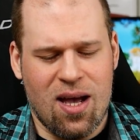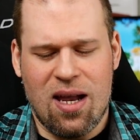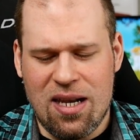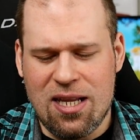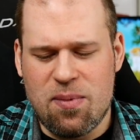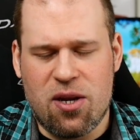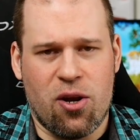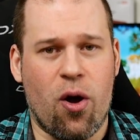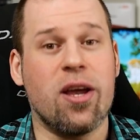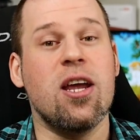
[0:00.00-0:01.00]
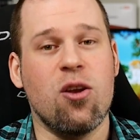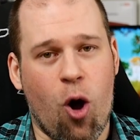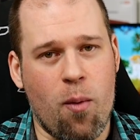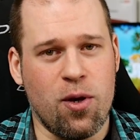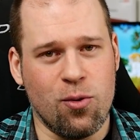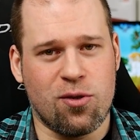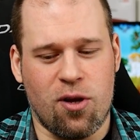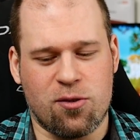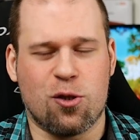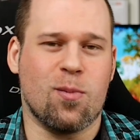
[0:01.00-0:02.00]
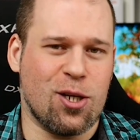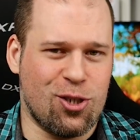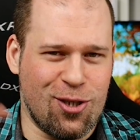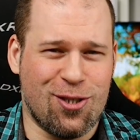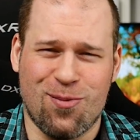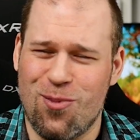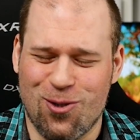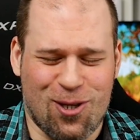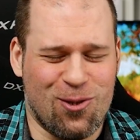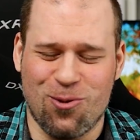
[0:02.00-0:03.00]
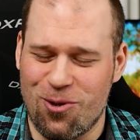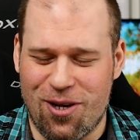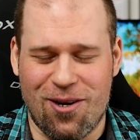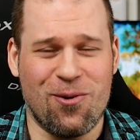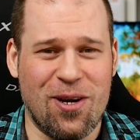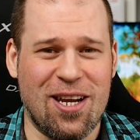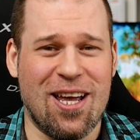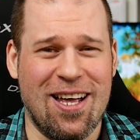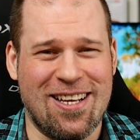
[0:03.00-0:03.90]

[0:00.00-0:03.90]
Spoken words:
A little bit annoying. In normal use, not so much. This is mostly due to the really